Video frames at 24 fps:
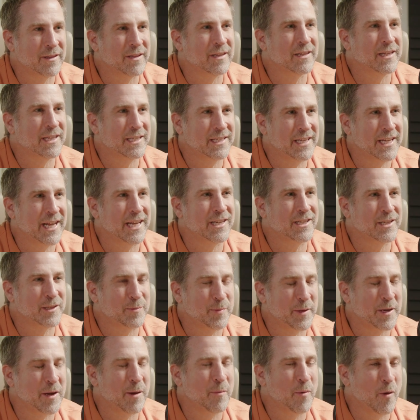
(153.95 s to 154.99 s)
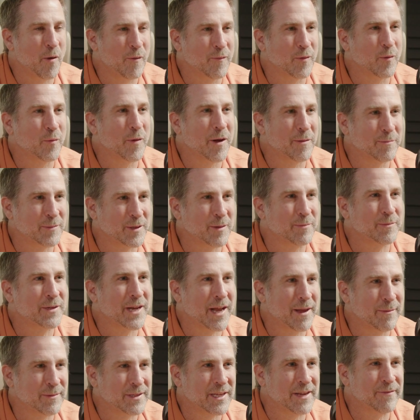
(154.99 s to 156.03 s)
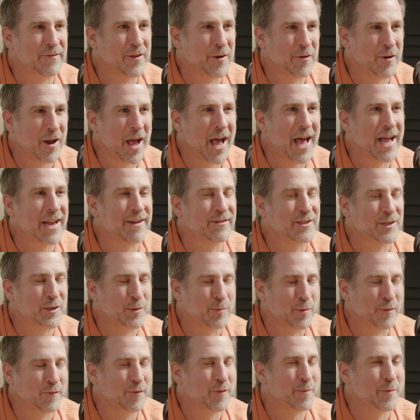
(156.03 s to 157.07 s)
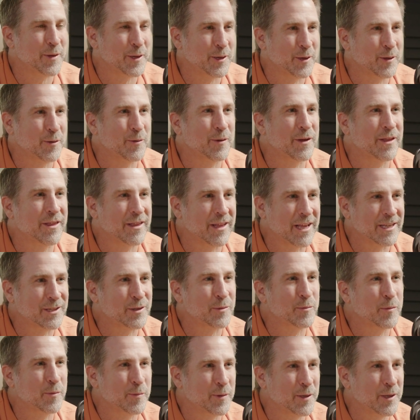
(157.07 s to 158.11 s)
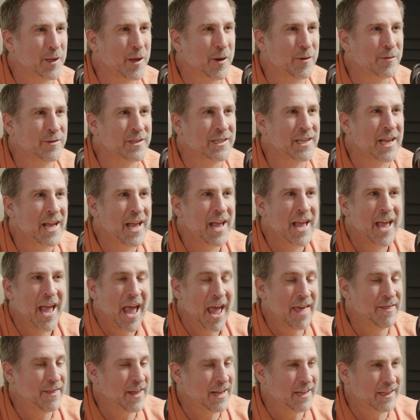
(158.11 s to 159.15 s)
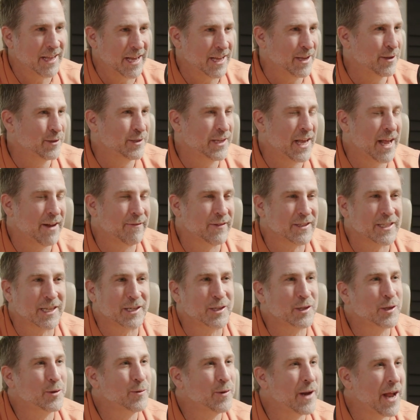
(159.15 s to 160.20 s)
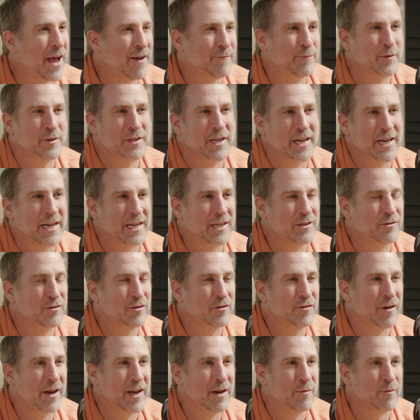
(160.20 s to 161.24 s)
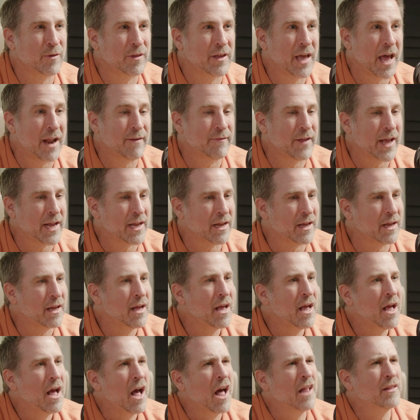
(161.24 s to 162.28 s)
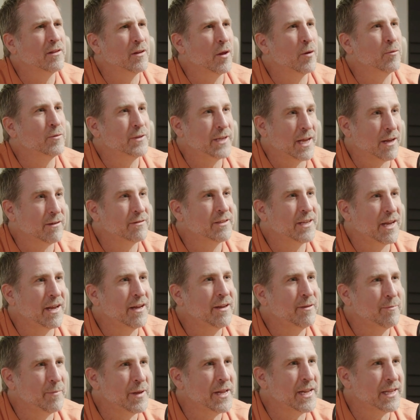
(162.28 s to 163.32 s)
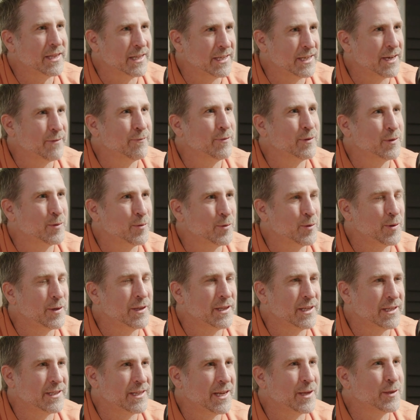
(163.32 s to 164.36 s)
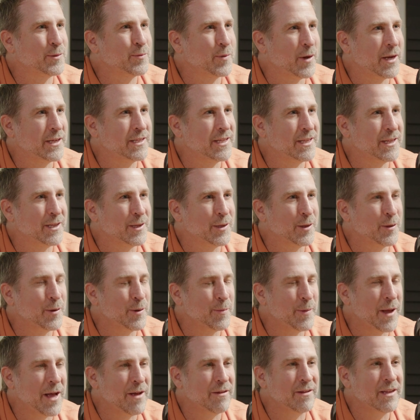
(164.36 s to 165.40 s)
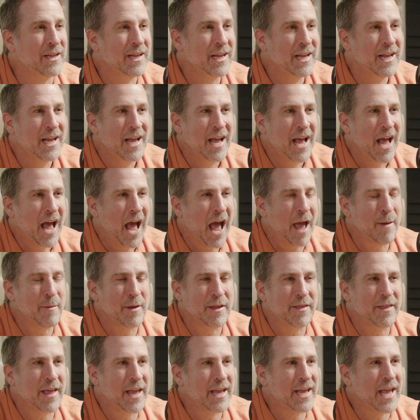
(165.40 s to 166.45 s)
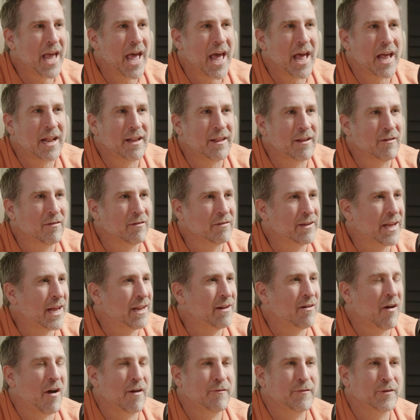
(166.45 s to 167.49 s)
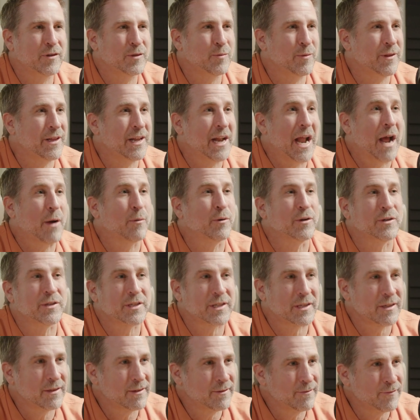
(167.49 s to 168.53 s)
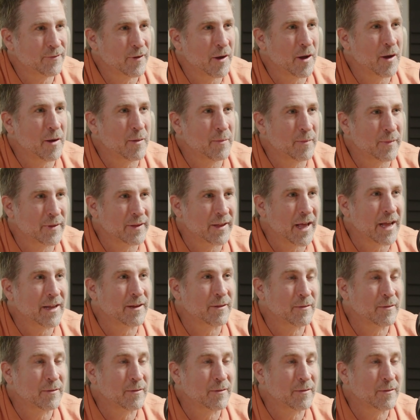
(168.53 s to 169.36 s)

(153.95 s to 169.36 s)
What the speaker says: The listing agents become overwhelmed sometimes. If they're not super familiar with assumable loans and they, like you said, if it's a 2.5% interest rate with kind of like a low delta, meaning the difference between the sales price and the loan amount, I mean, they're getting offers within hours from like